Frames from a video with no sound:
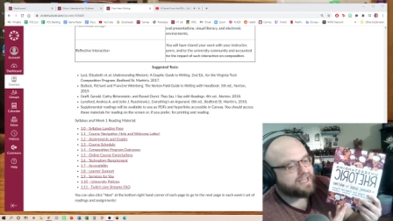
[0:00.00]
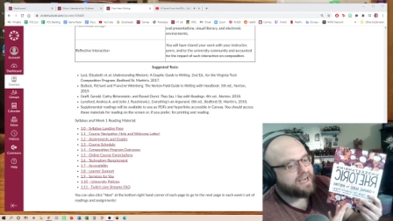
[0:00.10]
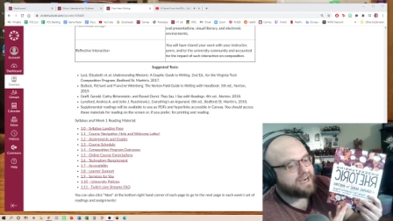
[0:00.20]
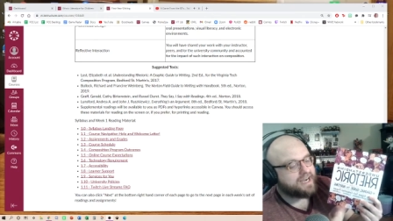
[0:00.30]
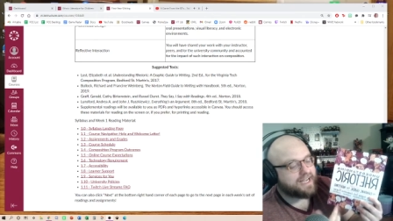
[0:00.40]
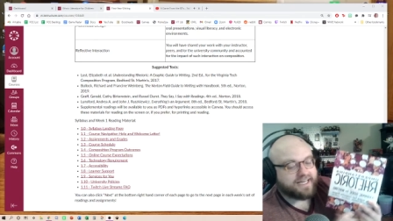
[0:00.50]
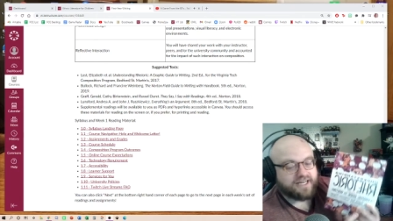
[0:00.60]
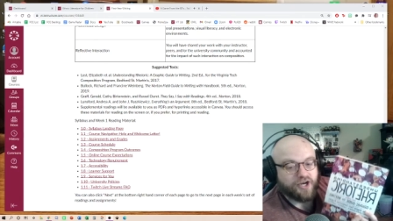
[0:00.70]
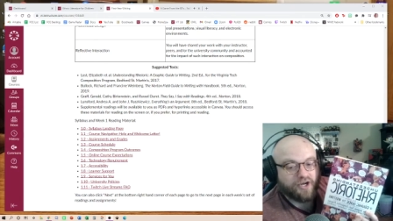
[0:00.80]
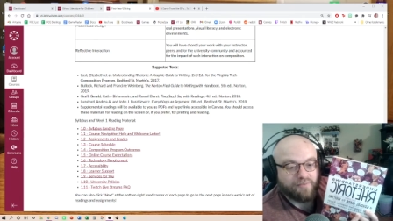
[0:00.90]
And a
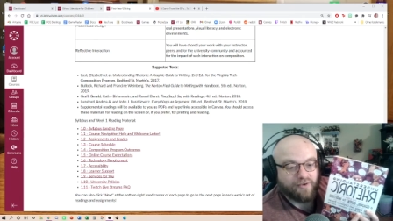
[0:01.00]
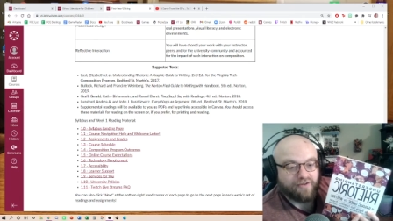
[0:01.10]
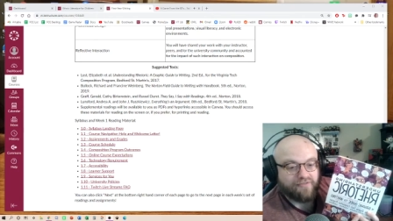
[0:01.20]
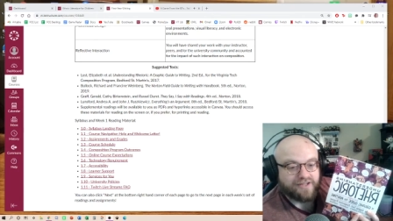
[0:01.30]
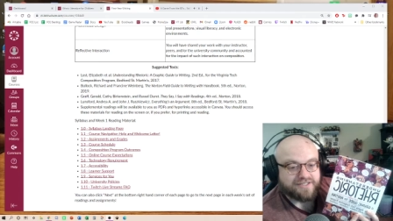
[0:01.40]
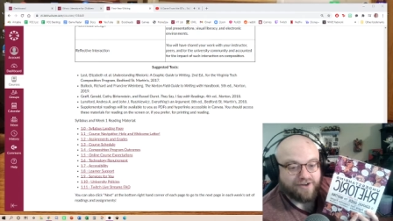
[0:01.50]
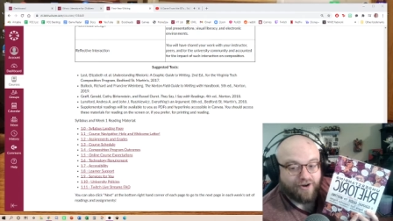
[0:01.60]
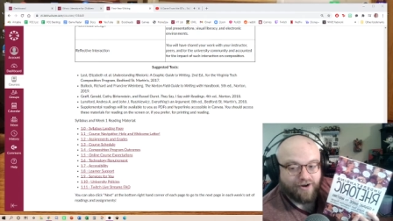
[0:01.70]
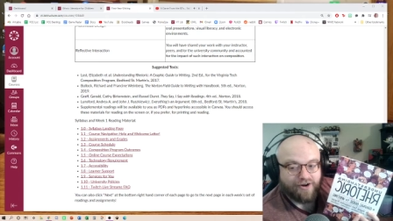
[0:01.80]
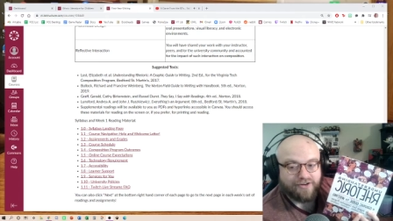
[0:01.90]
number of us
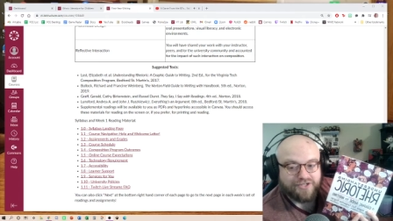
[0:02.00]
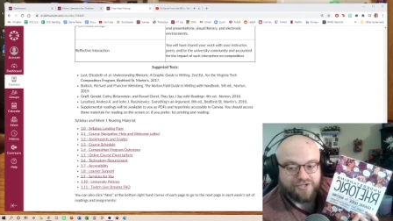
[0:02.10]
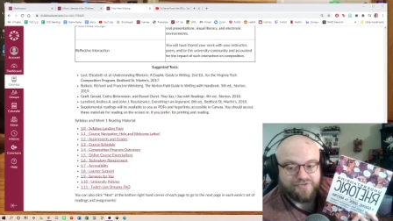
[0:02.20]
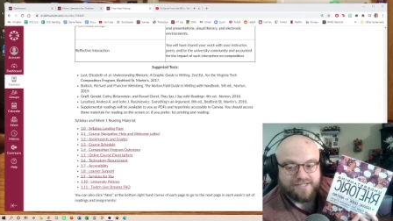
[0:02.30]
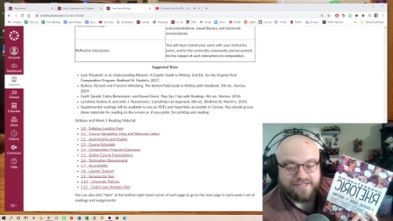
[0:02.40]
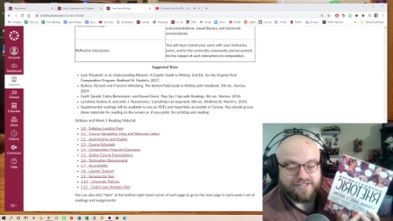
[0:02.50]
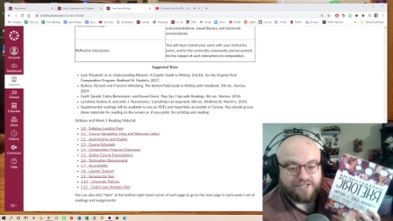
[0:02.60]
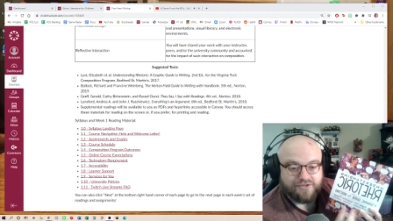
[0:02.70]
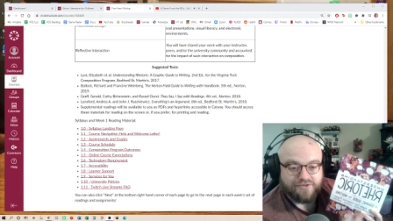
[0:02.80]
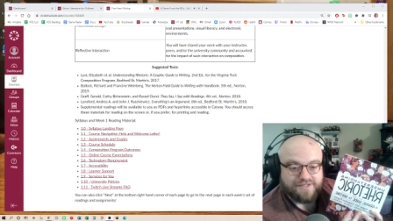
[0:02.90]
are choosing to
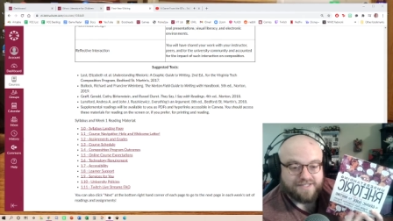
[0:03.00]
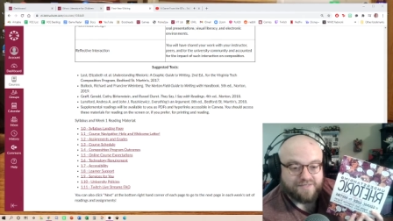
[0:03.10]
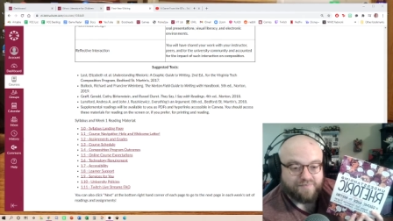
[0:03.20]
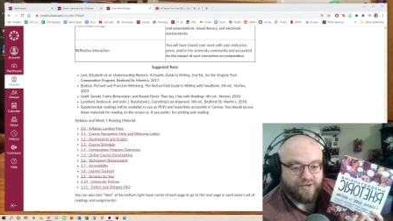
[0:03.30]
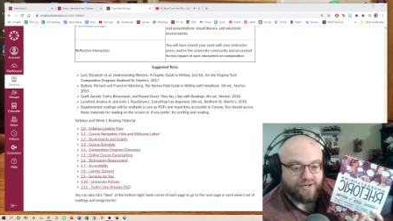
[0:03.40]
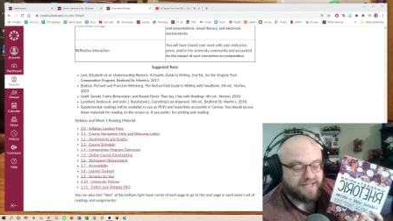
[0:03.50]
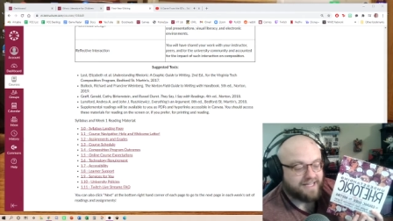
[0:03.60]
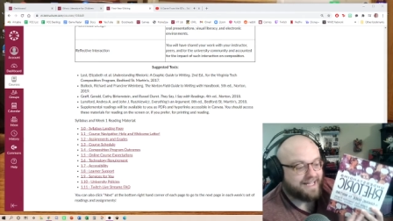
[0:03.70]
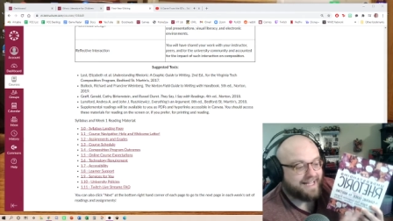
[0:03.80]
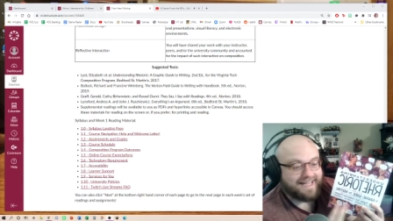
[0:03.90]
use this book
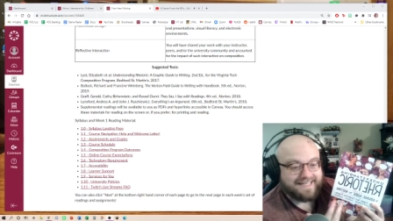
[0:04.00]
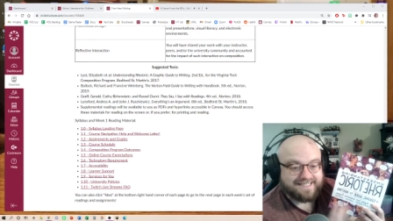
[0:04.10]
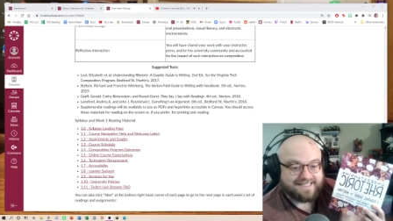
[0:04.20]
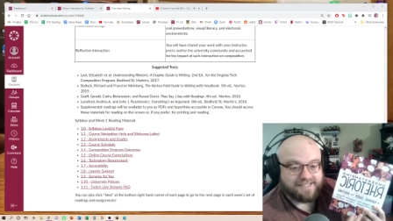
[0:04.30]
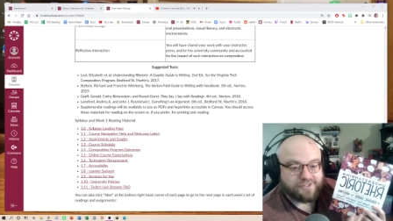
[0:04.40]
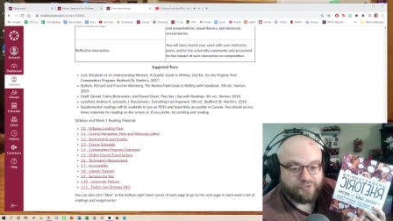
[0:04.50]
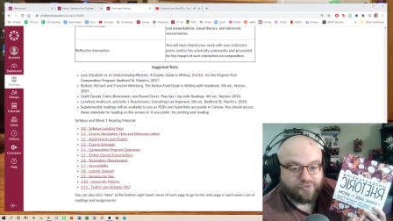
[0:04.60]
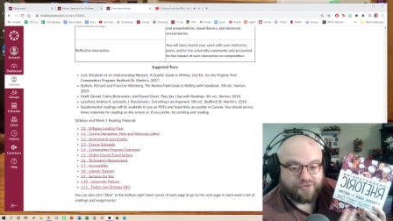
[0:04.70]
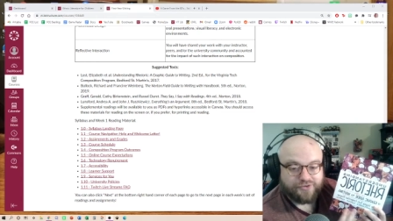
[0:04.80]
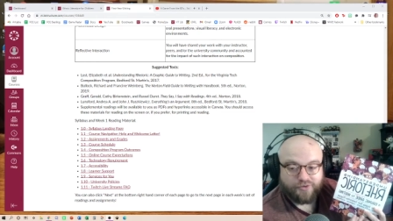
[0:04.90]
as
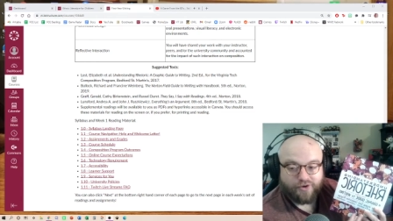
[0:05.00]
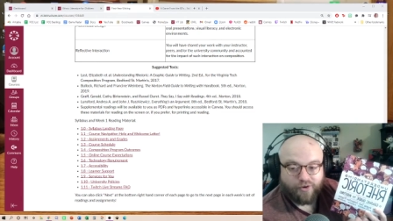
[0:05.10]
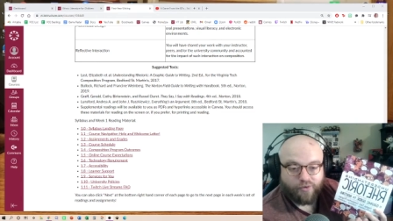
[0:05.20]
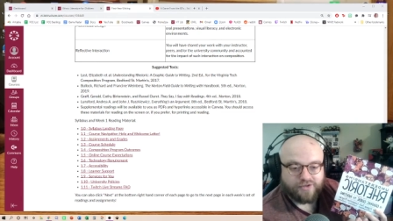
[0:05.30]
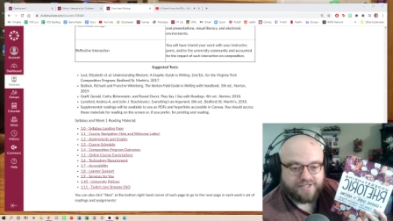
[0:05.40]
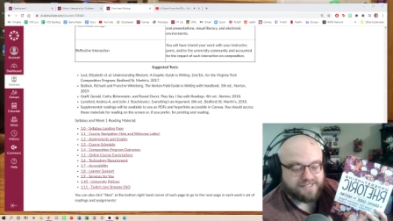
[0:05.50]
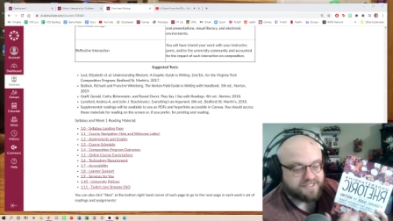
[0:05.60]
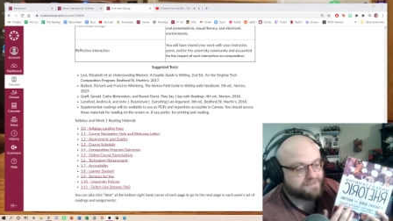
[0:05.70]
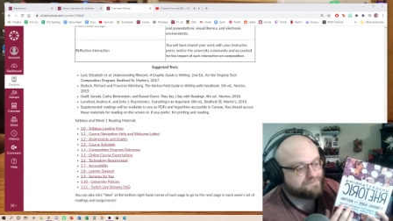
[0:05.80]
central to our courses.